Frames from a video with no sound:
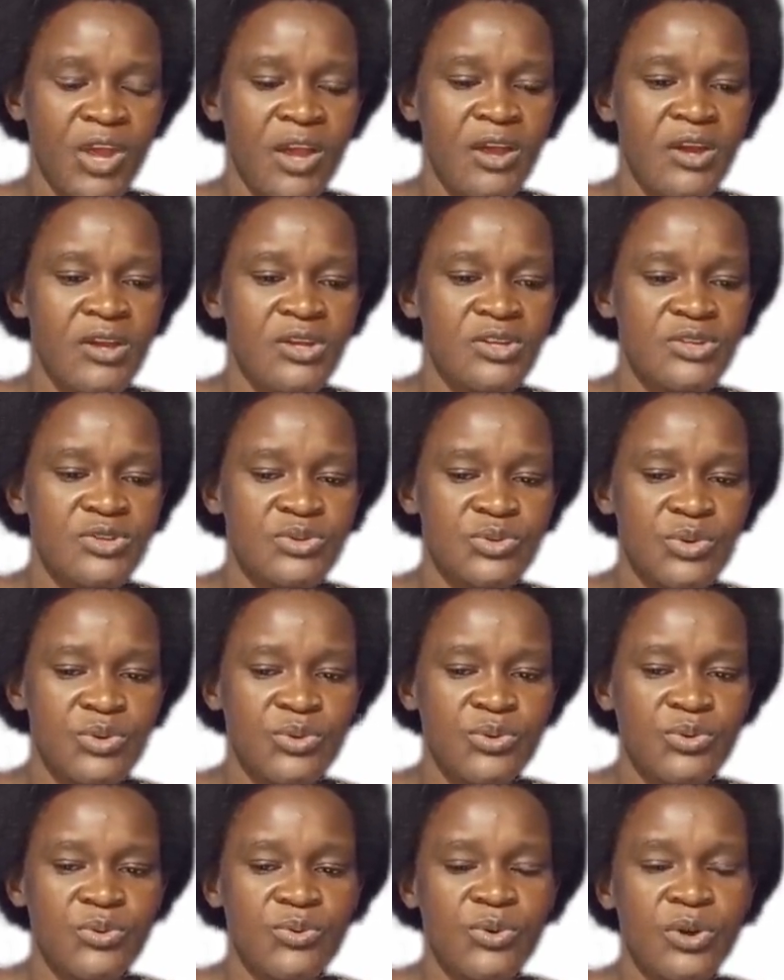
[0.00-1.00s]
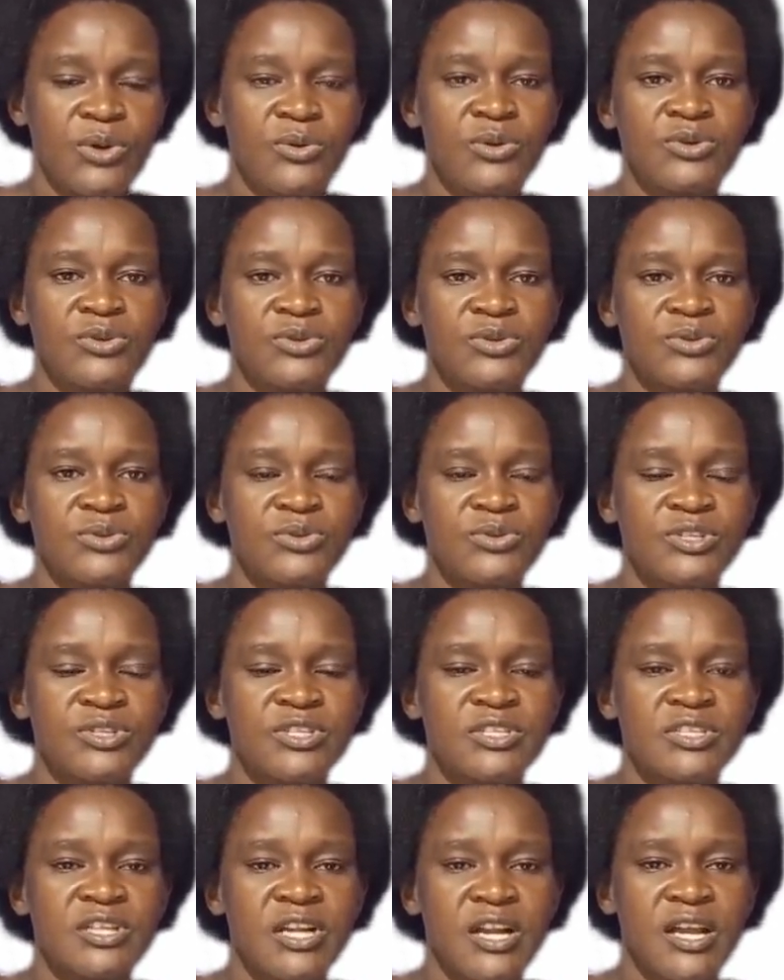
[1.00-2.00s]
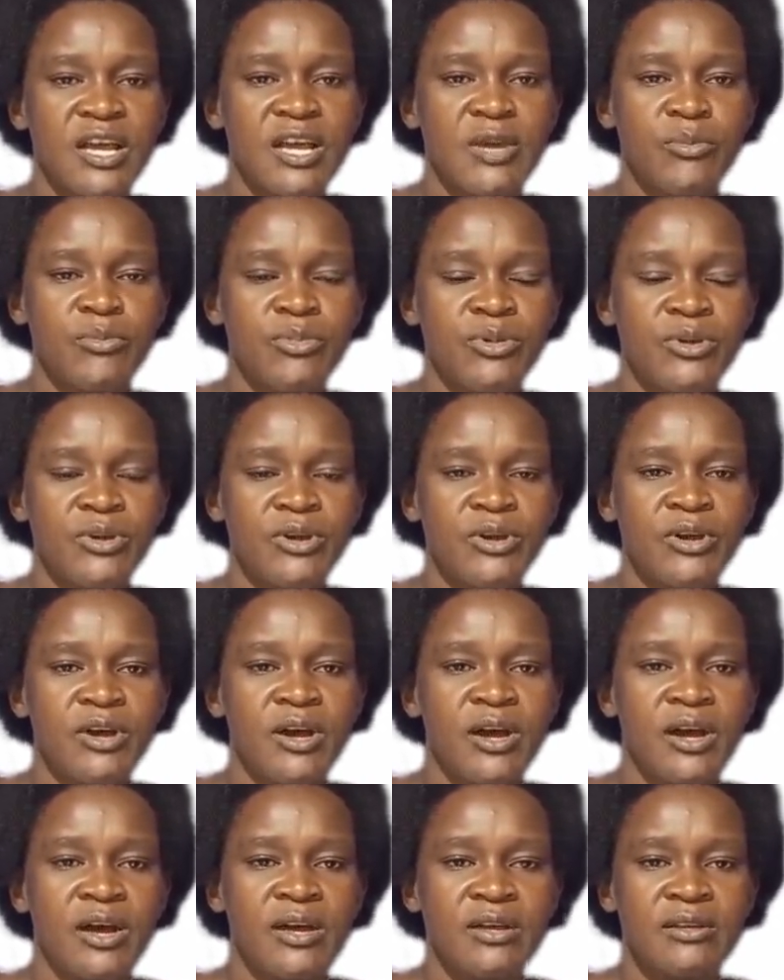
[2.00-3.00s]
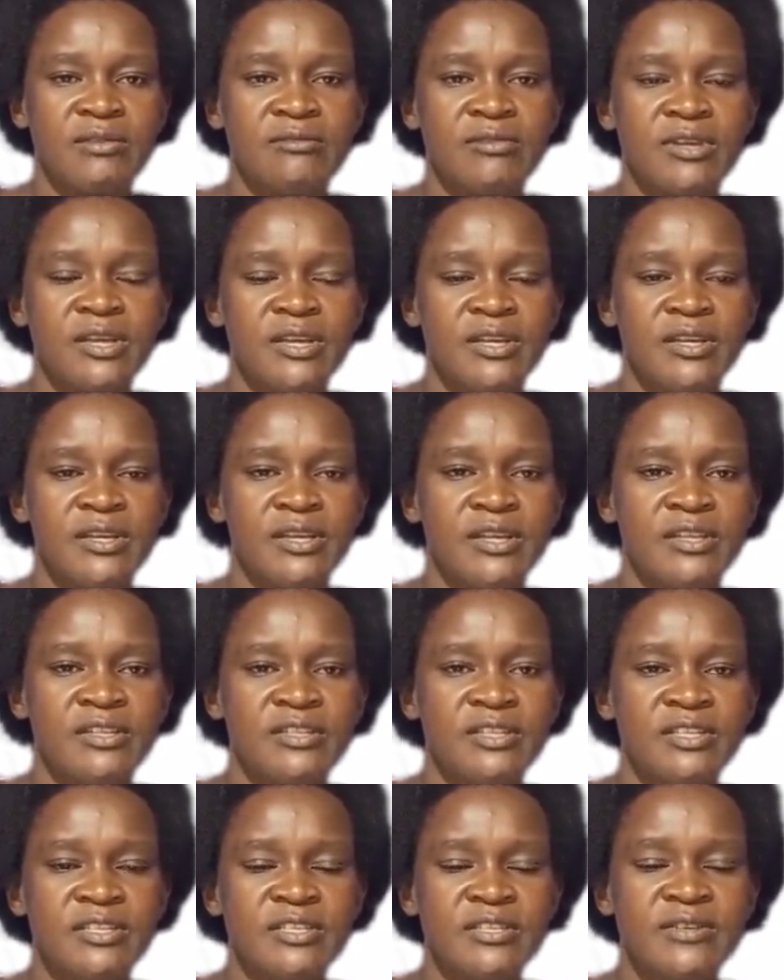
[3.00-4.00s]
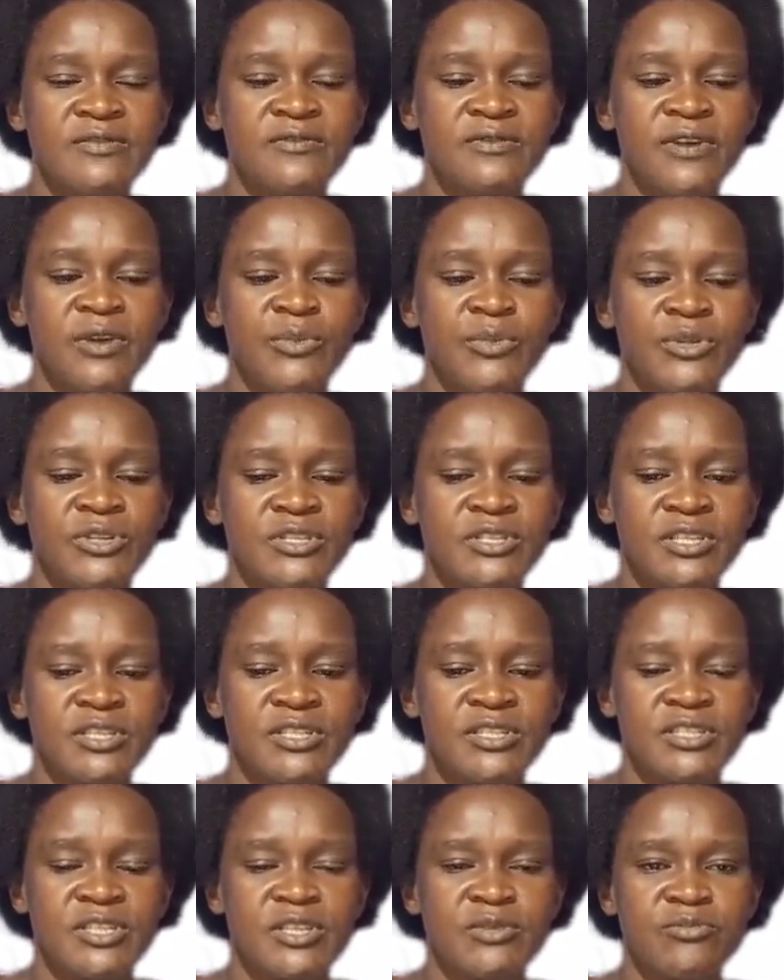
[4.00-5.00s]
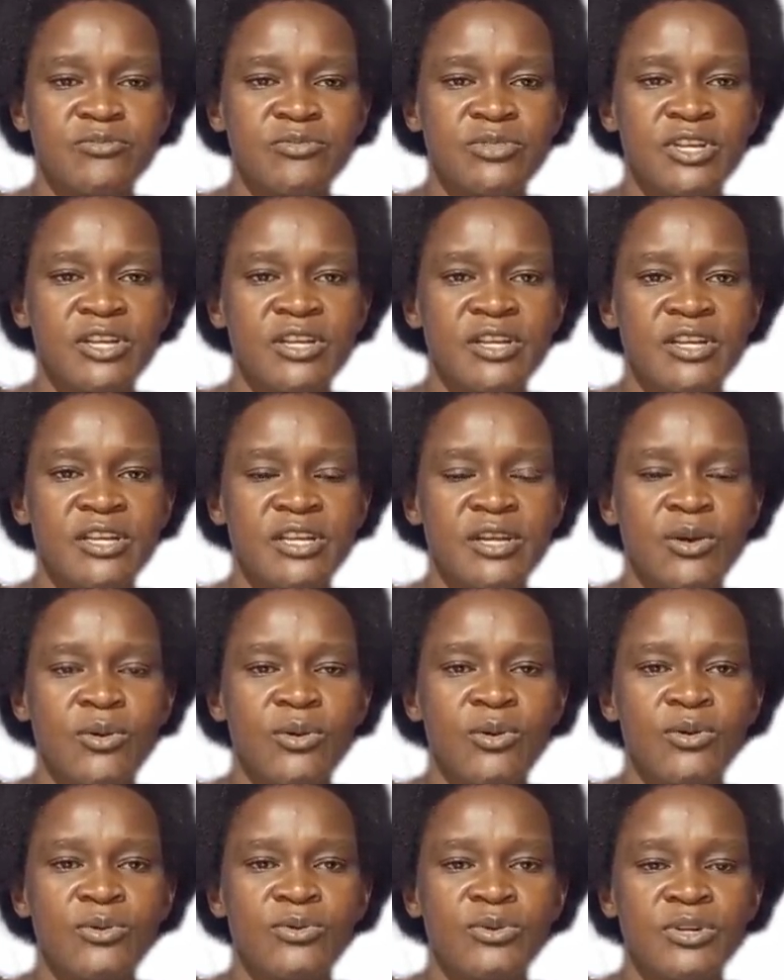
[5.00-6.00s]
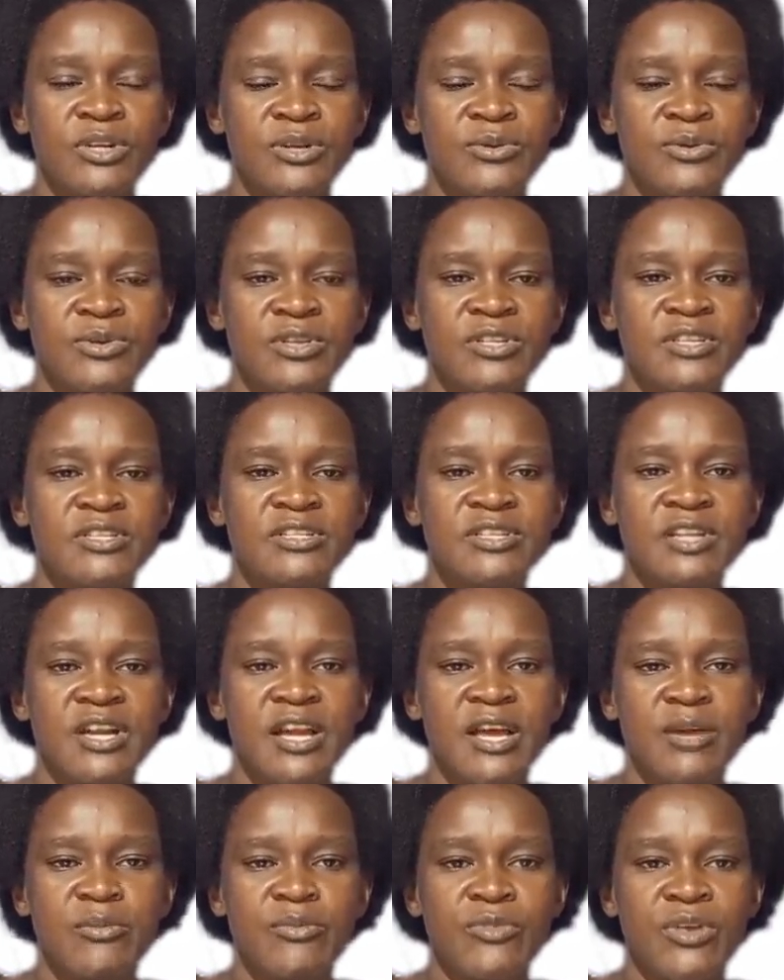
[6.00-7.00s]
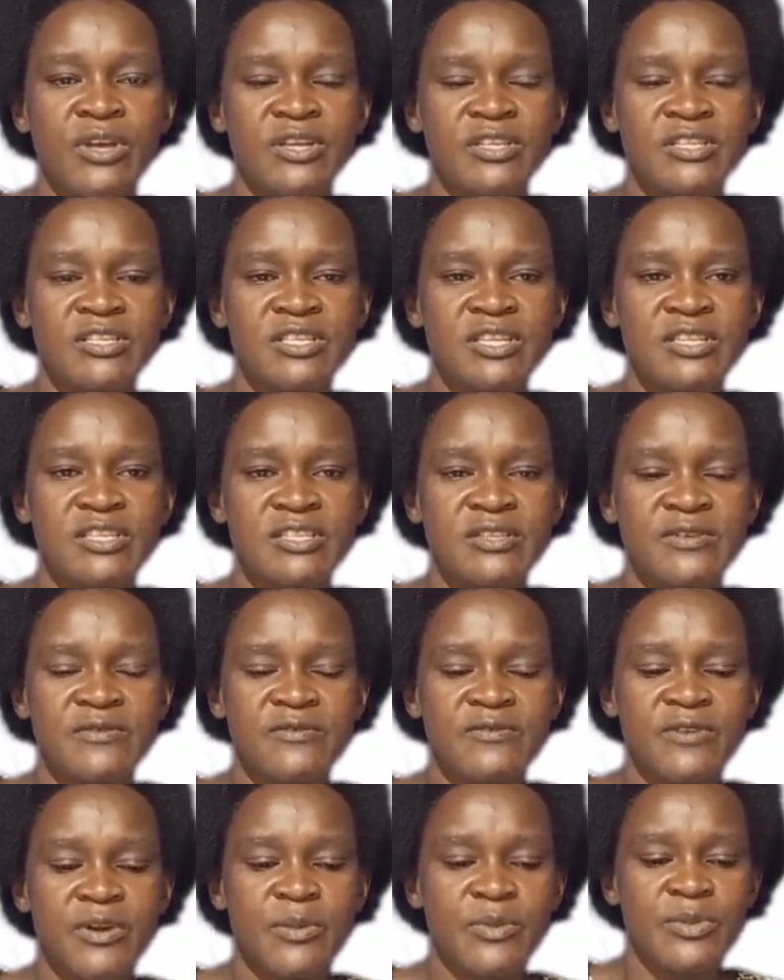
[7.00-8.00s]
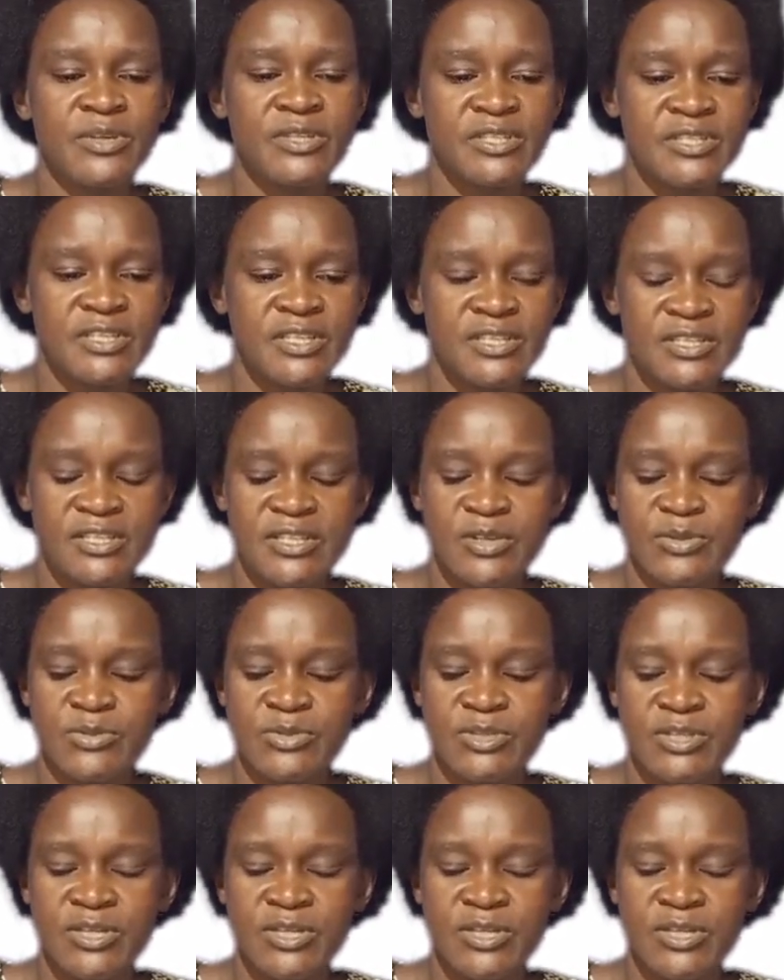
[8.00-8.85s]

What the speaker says: So we're going to describe the intensive farming system, then later on we'll describe the extensive farming systems.